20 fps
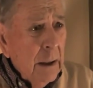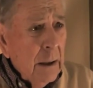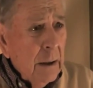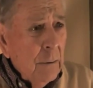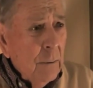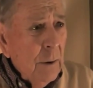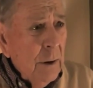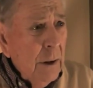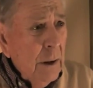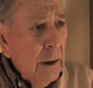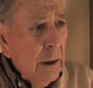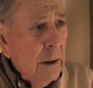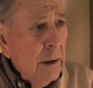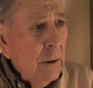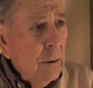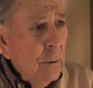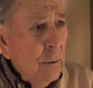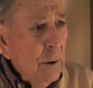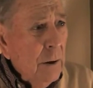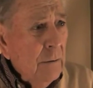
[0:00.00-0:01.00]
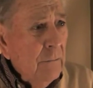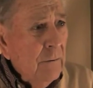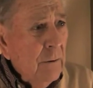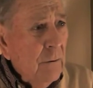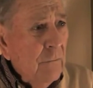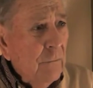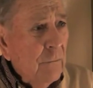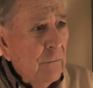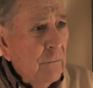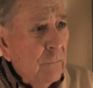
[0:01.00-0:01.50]
we had to
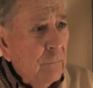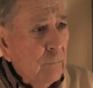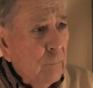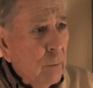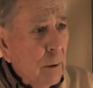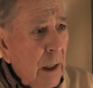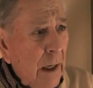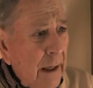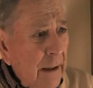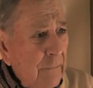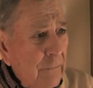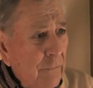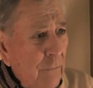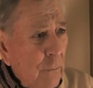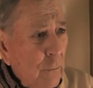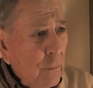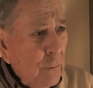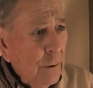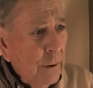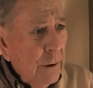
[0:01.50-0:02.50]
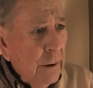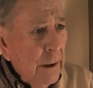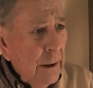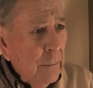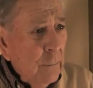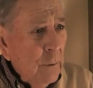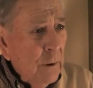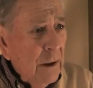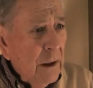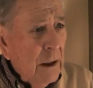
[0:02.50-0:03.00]
even blindfold it
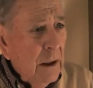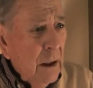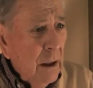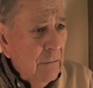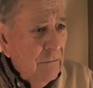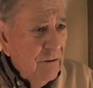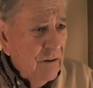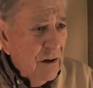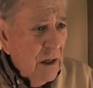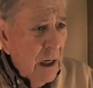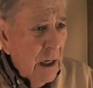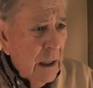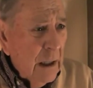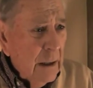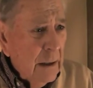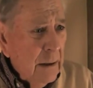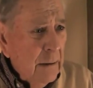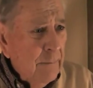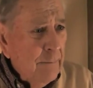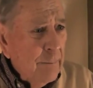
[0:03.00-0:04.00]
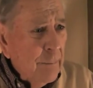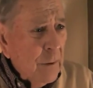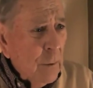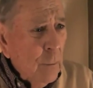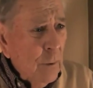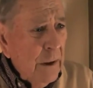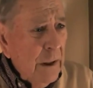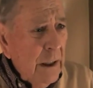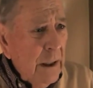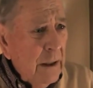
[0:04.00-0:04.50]
and with gloves on.
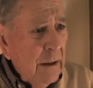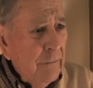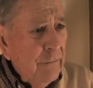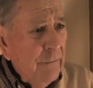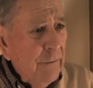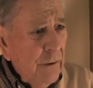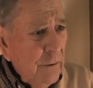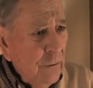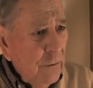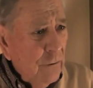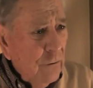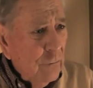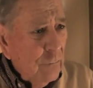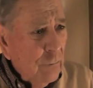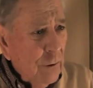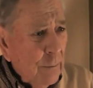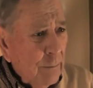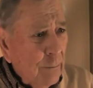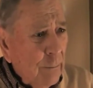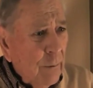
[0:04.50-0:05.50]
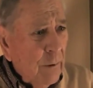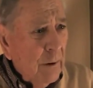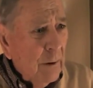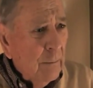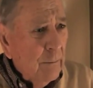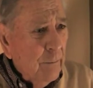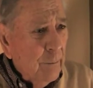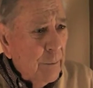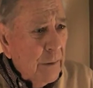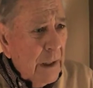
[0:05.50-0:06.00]
We had a field strip
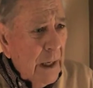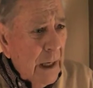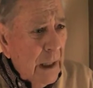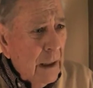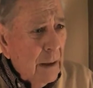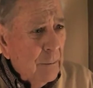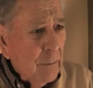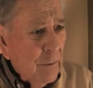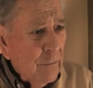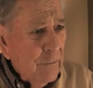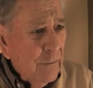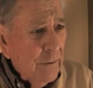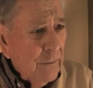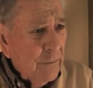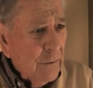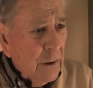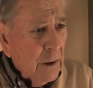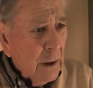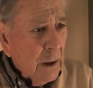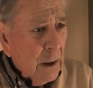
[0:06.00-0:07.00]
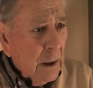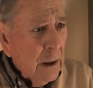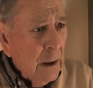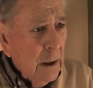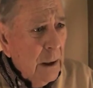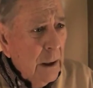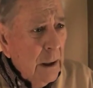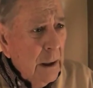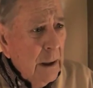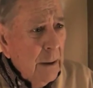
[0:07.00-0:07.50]
of caliber 50.
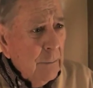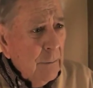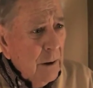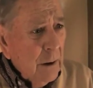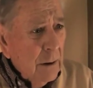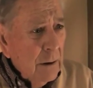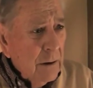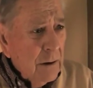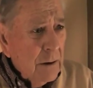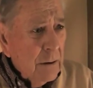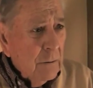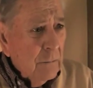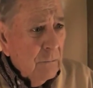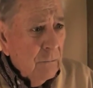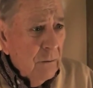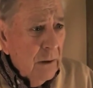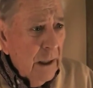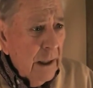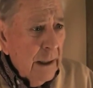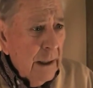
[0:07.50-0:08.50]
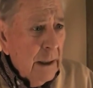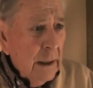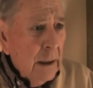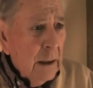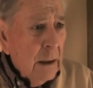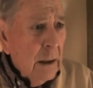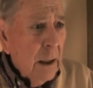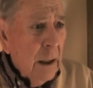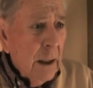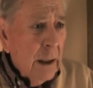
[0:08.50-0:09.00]
Because
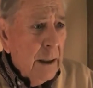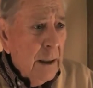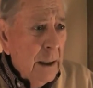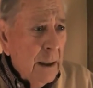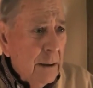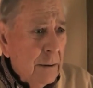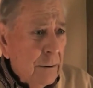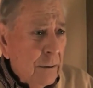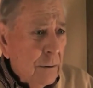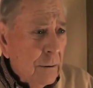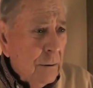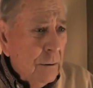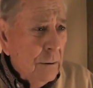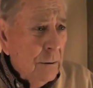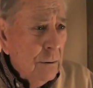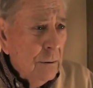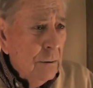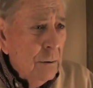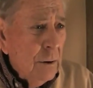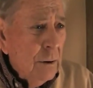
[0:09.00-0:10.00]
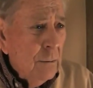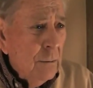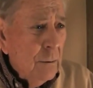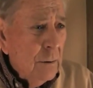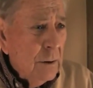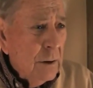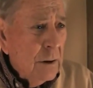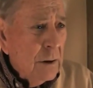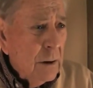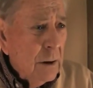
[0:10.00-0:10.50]
flying high altitude, it
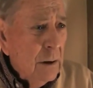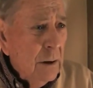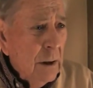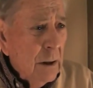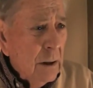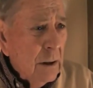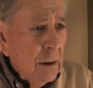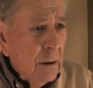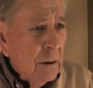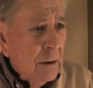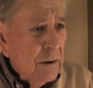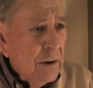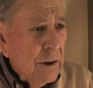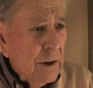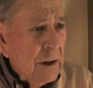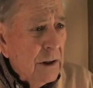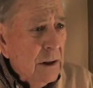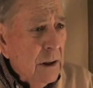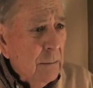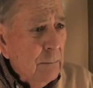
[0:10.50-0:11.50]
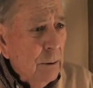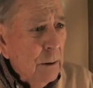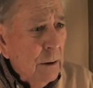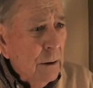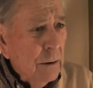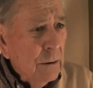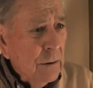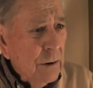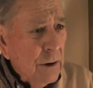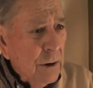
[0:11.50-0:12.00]
was 60
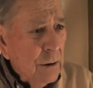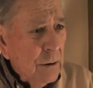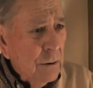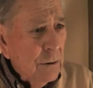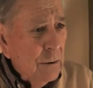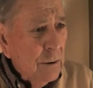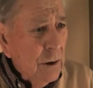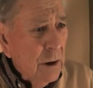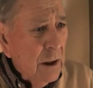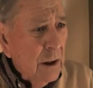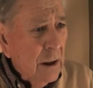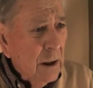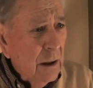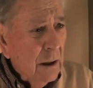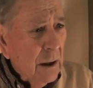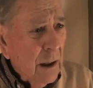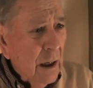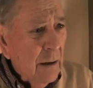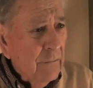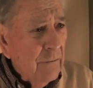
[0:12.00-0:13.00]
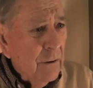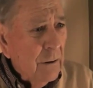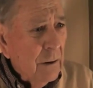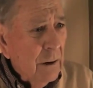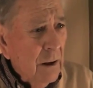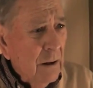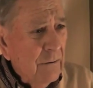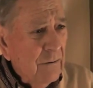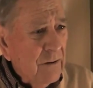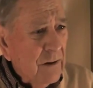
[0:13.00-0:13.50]
below zero. You had to have your
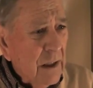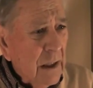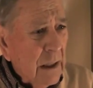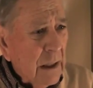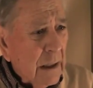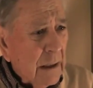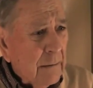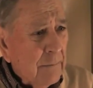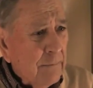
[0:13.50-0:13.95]
gloves on,